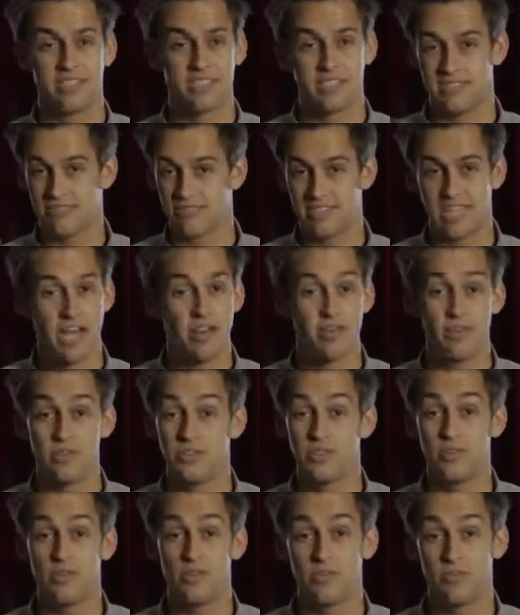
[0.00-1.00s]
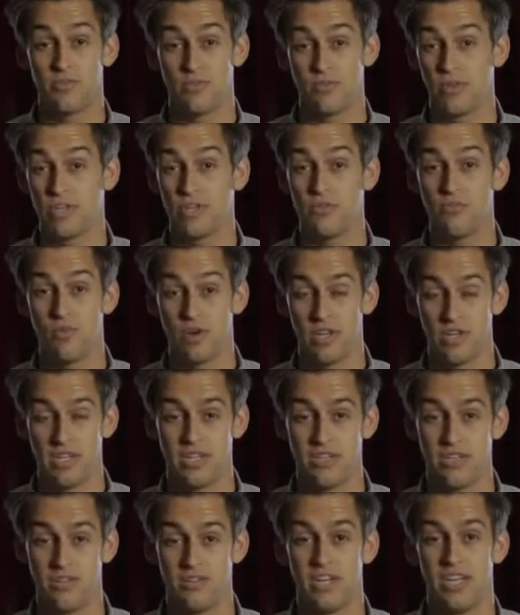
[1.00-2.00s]
it's counterintuitive to what you want to
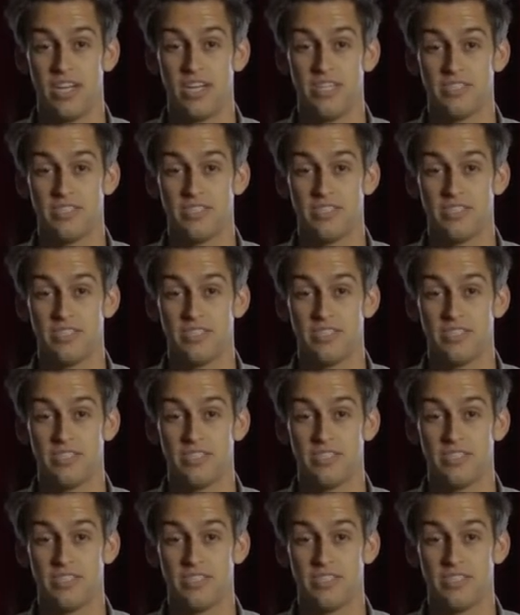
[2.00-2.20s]
do.